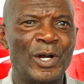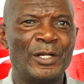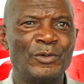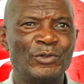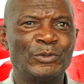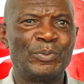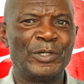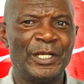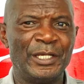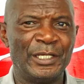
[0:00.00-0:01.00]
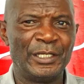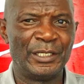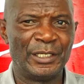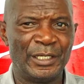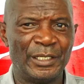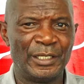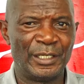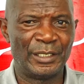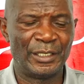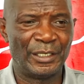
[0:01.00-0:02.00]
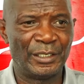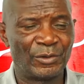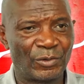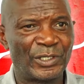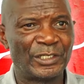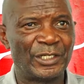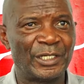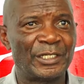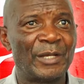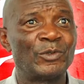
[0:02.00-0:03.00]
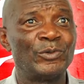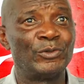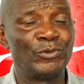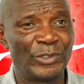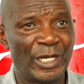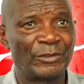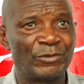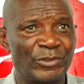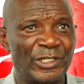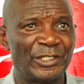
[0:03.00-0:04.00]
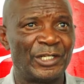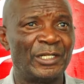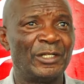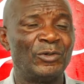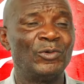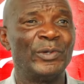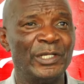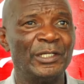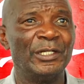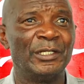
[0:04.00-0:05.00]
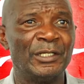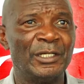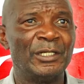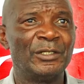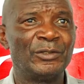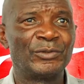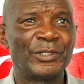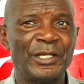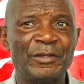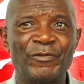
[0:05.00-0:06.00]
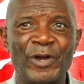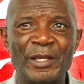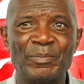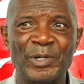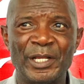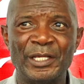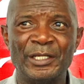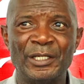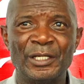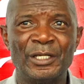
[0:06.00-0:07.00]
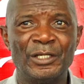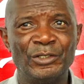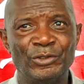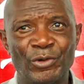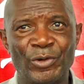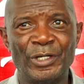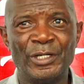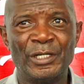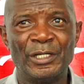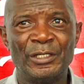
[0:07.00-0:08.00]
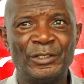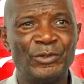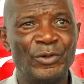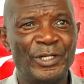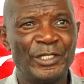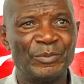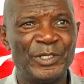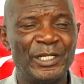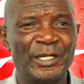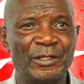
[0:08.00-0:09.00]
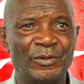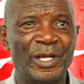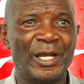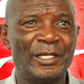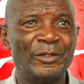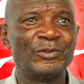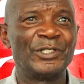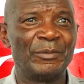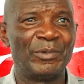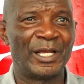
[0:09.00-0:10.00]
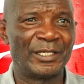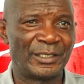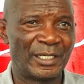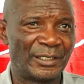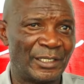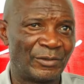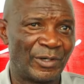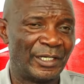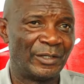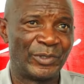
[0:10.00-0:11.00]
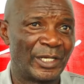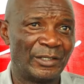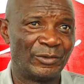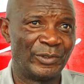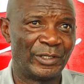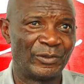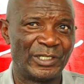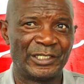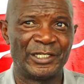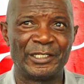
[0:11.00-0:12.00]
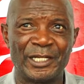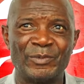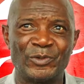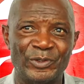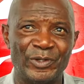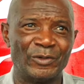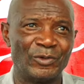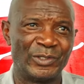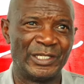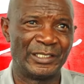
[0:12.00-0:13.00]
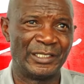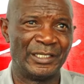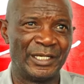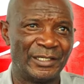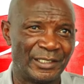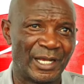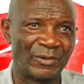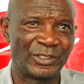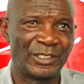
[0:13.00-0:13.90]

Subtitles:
are not playing in rotation, at times we do that rotation knowingly, to say if I play John has been a regular, he will stabilize that central link. We can't do a rotation at times when you are not getting a result.